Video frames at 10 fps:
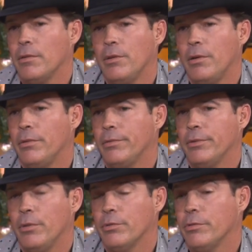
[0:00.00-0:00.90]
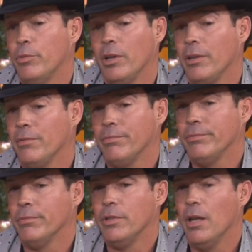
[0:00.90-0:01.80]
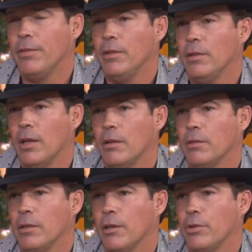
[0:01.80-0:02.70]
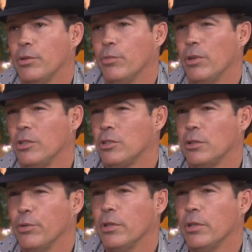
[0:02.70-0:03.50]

there there was really nothing that, that could really slow the